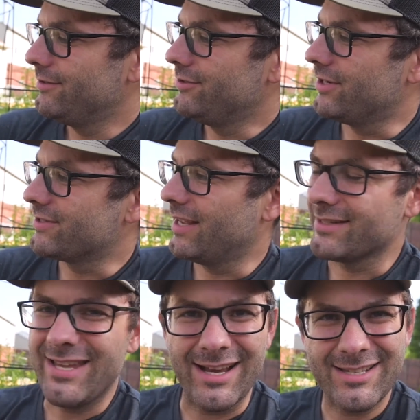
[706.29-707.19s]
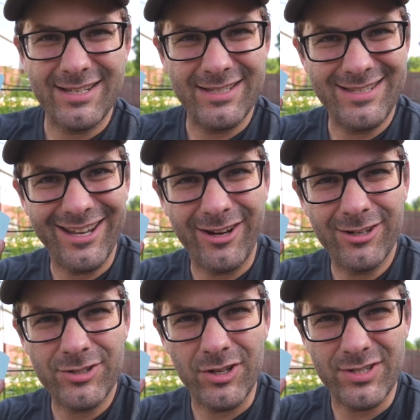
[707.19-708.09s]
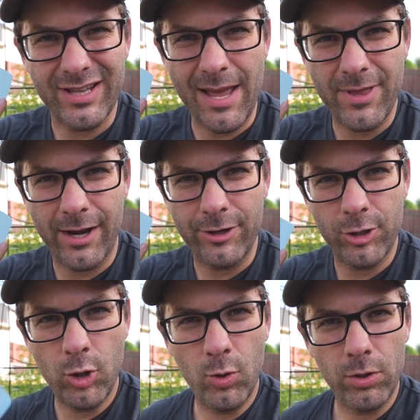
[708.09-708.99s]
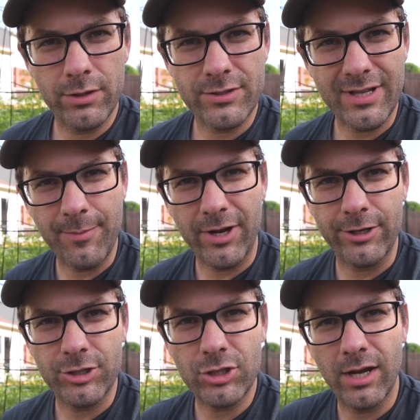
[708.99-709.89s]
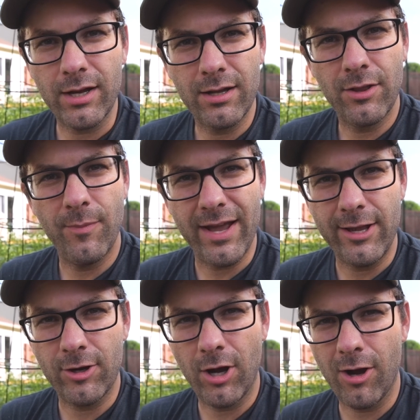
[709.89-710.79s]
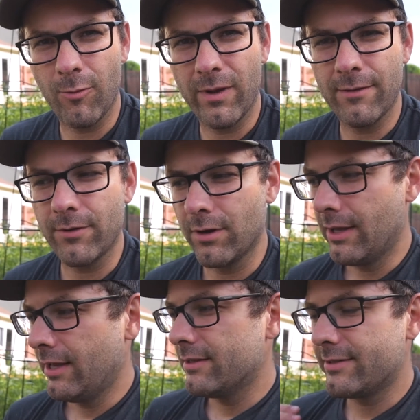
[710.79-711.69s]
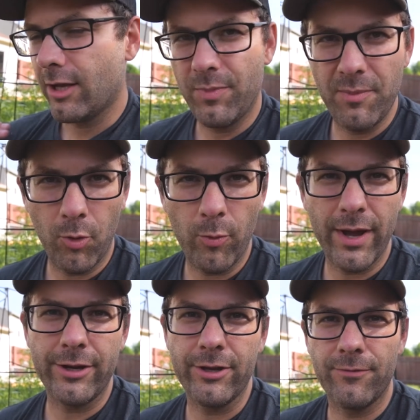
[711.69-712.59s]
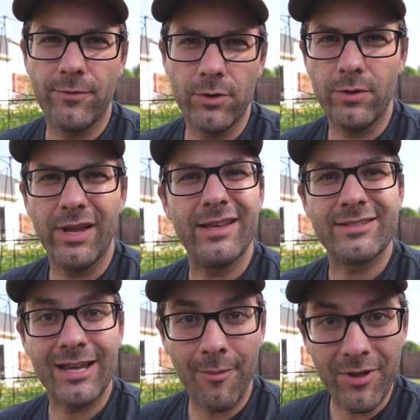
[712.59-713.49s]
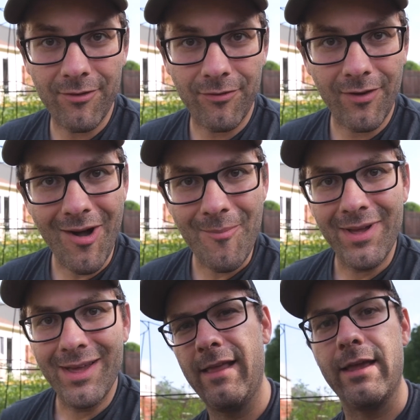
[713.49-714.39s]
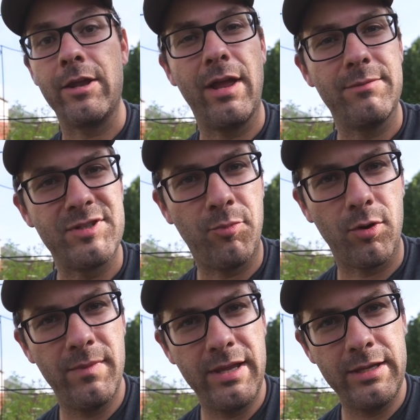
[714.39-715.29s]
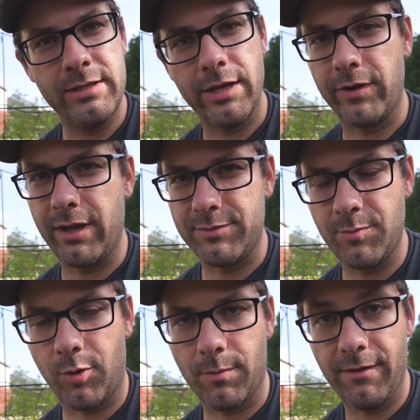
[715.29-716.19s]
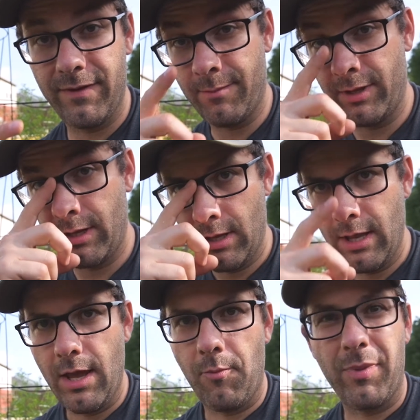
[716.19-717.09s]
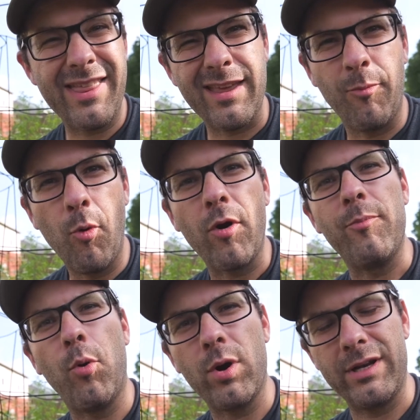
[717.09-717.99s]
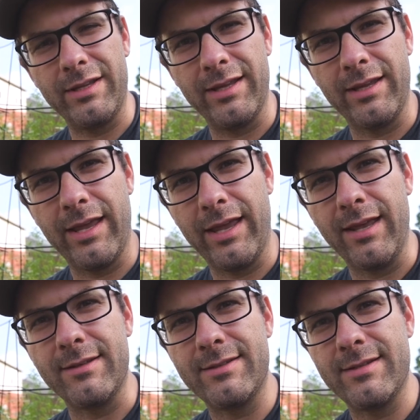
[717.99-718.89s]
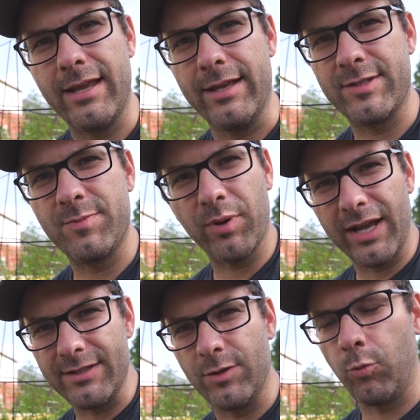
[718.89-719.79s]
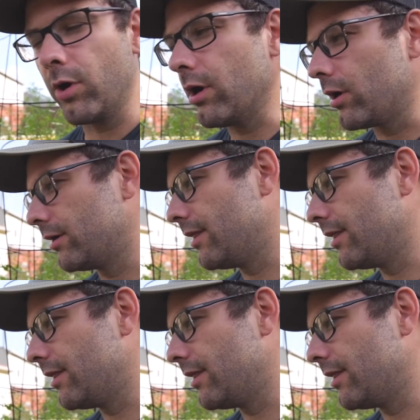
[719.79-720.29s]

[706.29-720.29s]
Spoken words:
just text stickers, so slap that on your cooler, slap it on your truck, the back of your car, whatever. Tell people where your food is coming from. It'll help support me, it'll help support my family, but I think more importantly, it spreads the word